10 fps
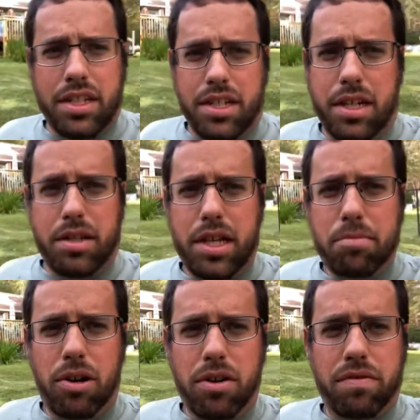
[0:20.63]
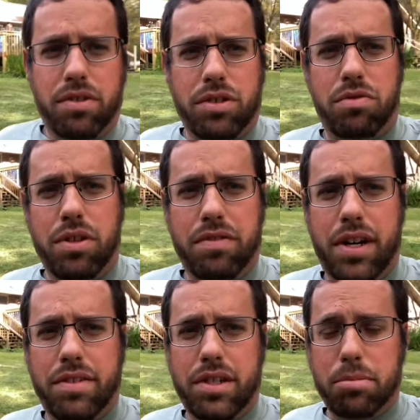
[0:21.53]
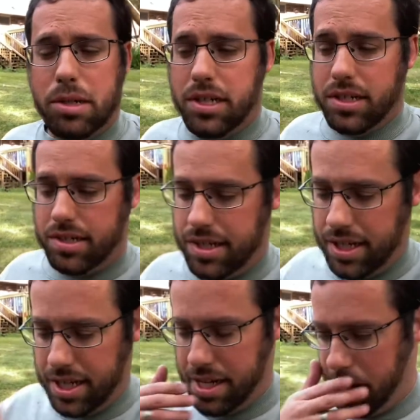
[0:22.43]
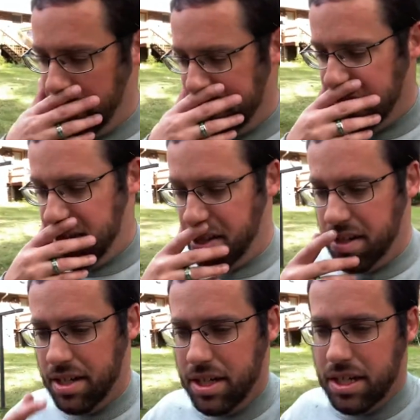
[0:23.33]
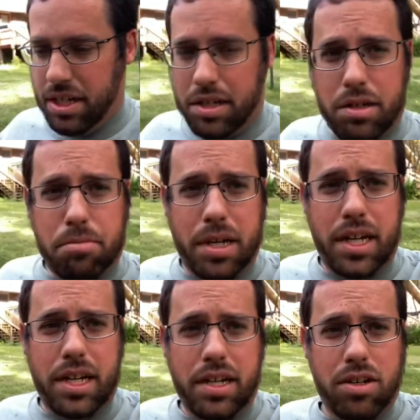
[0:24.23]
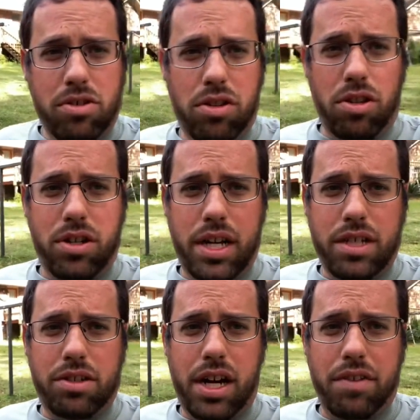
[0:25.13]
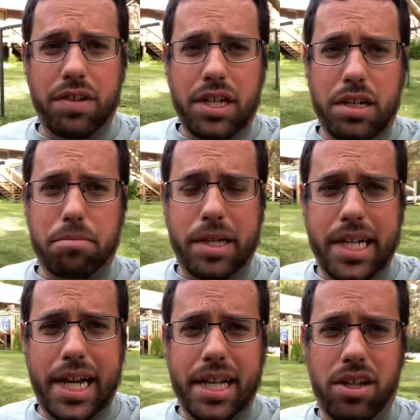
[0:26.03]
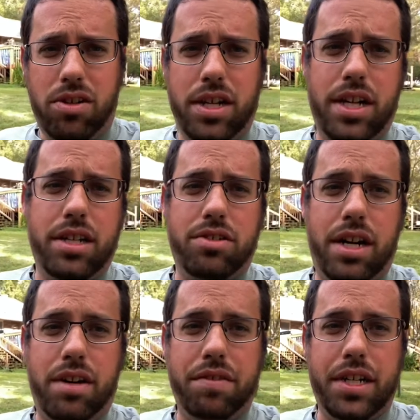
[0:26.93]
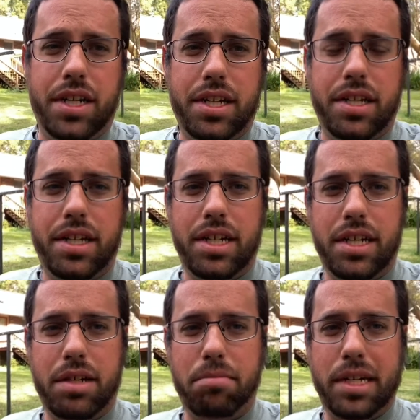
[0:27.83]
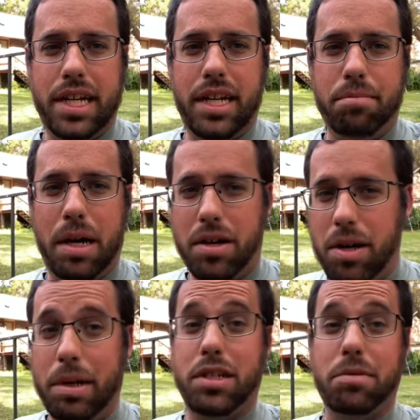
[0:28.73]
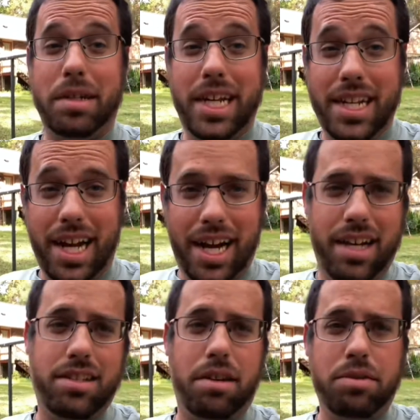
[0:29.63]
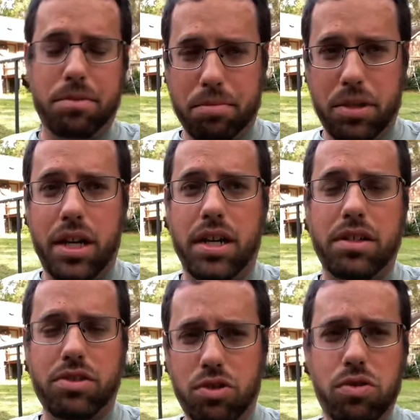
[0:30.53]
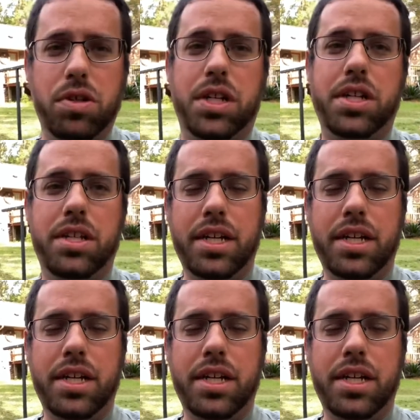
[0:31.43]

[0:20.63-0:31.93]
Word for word: I think bought it for $2,500. And my uncle learned how to drive in it. My dad learned how to drive in it. My grandma took my dad to high school in it,